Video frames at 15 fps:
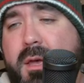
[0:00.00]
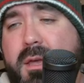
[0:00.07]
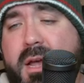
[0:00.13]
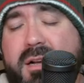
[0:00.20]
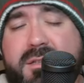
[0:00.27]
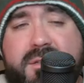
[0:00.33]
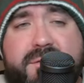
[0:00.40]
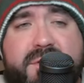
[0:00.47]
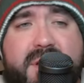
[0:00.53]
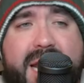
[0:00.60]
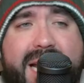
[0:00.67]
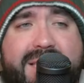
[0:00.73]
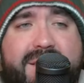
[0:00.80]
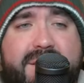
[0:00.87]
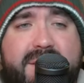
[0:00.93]
Gustavsson
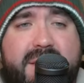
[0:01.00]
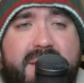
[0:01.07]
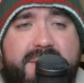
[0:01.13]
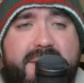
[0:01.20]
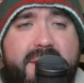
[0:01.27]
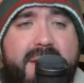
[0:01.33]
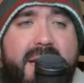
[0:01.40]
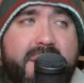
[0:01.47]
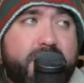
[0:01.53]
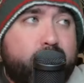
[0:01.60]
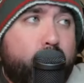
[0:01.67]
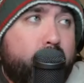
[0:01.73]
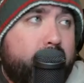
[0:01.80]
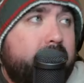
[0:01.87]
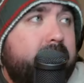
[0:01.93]
has a season that is
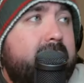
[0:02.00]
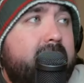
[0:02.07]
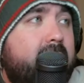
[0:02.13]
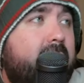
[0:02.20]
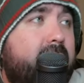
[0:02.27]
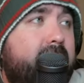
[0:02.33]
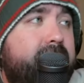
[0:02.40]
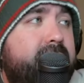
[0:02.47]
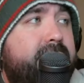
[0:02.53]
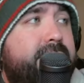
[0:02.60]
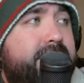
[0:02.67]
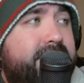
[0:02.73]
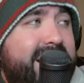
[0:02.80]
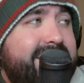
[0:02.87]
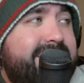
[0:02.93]
worthy of
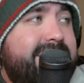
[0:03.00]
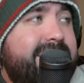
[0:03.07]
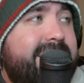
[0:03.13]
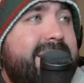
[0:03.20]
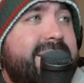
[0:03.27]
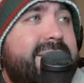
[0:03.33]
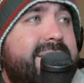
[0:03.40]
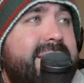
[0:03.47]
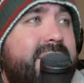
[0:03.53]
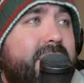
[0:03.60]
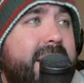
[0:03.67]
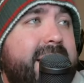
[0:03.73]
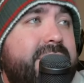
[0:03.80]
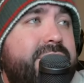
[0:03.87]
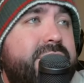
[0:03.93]
Vezina
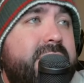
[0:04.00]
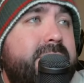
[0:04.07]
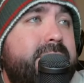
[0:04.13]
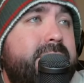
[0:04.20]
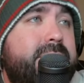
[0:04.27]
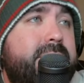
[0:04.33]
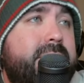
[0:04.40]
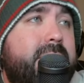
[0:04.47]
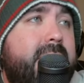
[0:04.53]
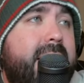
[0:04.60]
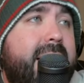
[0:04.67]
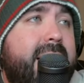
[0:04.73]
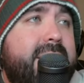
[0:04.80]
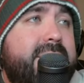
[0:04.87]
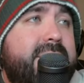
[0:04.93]
consideration,
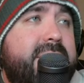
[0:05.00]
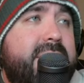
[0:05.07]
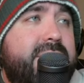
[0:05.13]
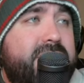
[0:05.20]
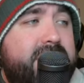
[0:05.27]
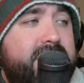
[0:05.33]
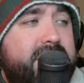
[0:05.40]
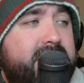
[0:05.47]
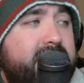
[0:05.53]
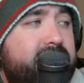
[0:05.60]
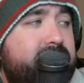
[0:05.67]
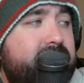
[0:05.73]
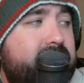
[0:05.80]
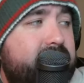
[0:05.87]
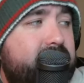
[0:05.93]
as he
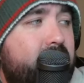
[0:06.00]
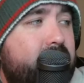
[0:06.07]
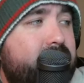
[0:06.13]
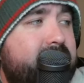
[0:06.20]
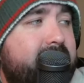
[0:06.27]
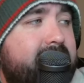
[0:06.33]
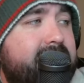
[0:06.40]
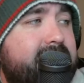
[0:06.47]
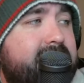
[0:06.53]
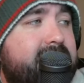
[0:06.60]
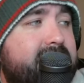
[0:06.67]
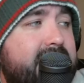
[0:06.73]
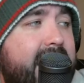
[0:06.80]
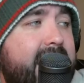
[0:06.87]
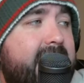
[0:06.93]
just goes
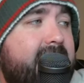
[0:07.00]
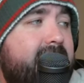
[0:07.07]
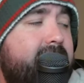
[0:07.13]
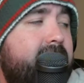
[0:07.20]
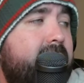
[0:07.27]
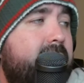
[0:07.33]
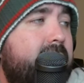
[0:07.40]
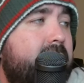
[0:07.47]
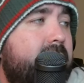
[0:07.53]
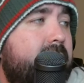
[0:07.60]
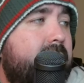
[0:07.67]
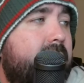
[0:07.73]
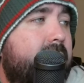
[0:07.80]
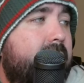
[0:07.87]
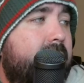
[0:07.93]
insane.
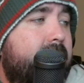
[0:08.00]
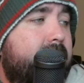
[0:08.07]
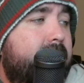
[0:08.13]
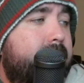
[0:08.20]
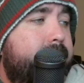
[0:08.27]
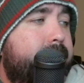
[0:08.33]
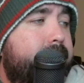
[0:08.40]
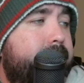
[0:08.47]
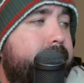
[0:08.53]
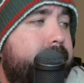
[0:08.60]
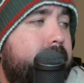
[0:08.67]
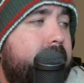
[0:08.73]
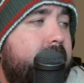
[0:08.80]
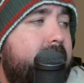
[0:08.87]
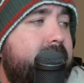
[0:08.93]

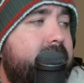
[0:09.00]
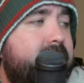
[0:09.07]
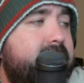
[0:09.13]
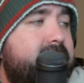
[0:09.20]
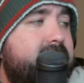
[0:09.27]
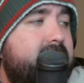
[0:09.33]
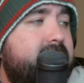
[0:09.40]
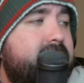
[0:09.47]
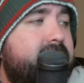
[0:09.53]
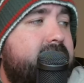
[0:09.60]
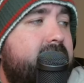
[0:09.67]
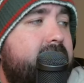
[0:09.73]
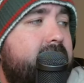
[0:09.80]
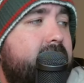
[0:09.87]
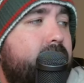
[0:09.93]
Ended the
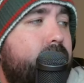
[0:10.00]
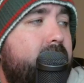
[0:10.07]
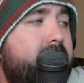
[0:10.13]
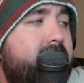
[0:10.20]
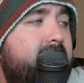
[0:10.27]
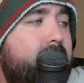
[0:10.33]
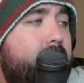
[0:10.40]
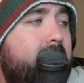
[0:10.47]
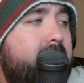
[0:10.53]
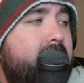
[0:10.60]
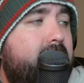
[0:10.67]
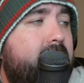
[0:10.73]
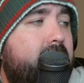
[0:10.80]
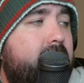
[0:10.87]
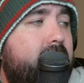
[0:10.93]
season with a
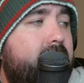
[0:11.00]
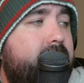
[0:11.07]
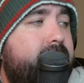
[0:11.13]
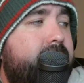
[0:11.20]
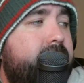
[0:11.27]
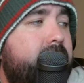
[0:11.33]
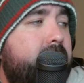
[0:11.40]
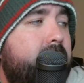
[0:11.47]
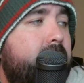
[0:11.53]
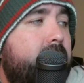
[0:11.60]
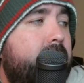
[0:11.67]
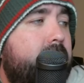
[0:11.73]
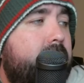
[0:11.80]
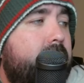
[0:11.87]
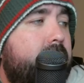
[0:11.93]
record of
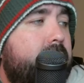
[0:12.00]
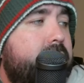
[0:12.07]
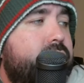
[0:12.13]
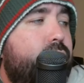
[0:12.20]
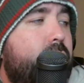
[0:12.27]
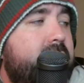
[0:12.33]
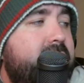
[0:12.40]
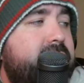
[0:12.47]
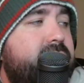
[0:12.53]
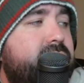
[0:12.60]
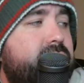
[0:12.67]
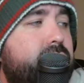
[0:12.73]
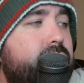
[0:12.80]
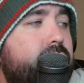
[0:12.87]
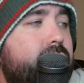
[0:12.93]

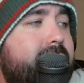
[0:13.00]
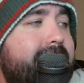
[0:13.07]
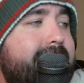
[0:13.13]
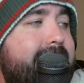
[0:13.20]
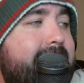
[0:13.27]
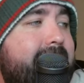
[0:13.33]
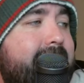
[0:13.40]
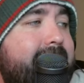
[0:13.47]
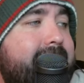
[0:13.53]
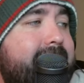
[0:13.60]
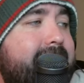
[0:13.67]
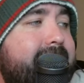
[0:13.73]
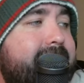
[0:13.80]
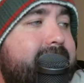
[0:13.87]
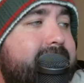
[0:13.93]

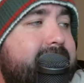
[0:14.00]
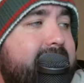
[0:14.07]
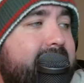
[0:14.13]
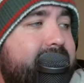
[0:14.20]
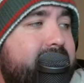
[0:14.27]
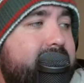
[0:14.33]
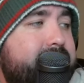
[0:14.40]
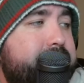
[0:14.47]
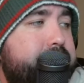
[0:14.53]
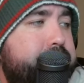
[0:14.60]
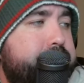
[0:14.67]
22-9-7